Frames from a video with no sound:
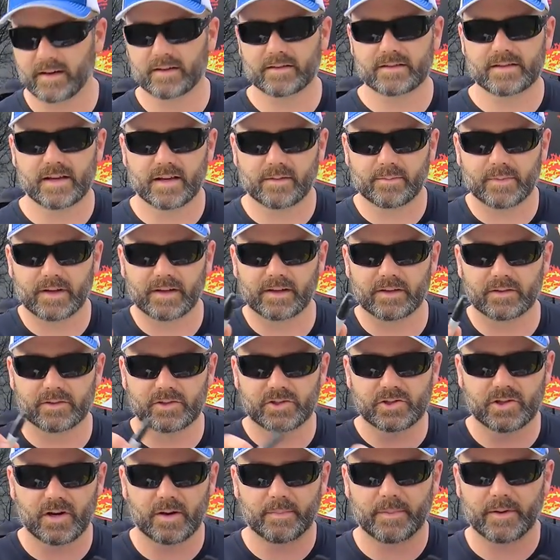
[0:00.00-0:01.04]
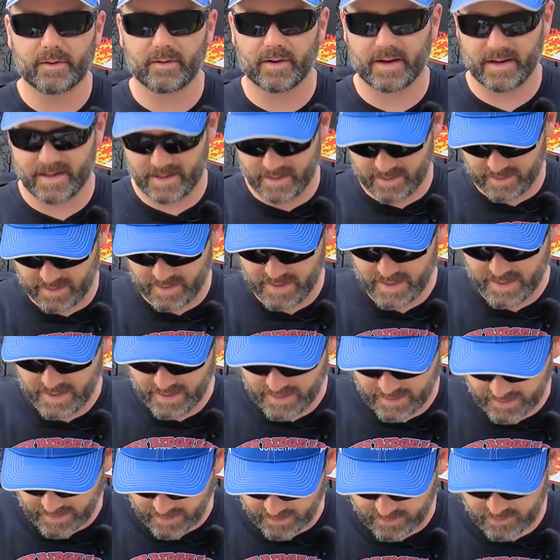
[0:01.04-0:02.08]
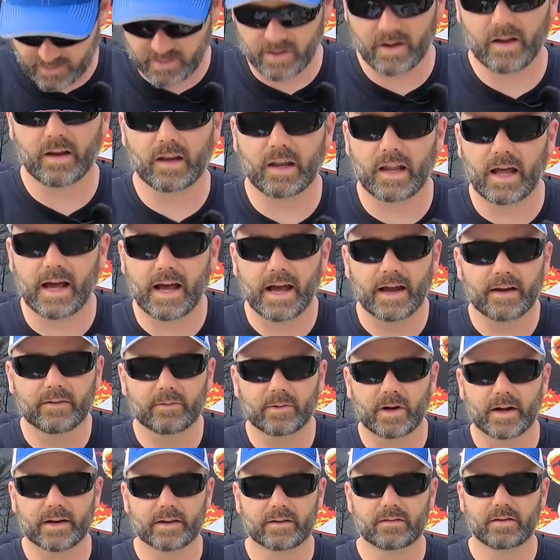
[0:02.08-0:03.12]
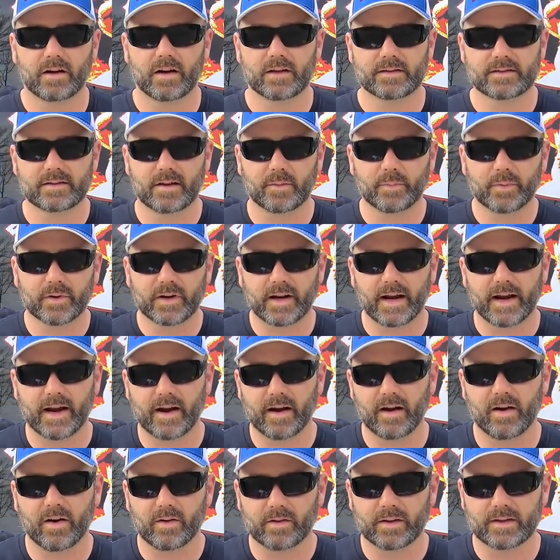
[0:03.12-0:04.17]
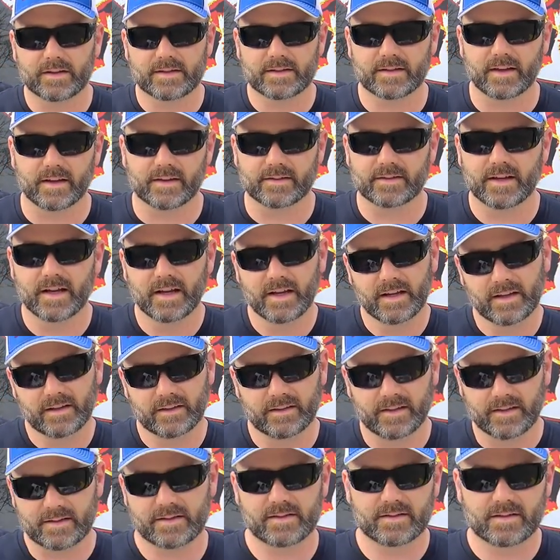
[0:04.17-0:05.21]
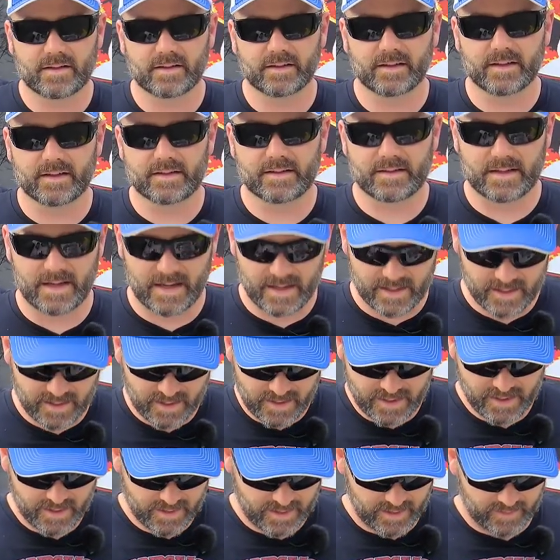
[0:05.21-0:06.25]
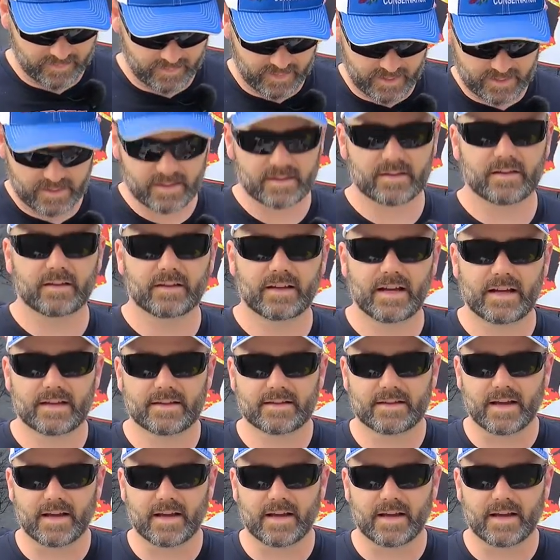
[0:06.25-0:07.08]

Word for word: I'll take my little Sharpie right here and I'll draw a line right across and I'll put an arrow that says, this is on this side and this is on that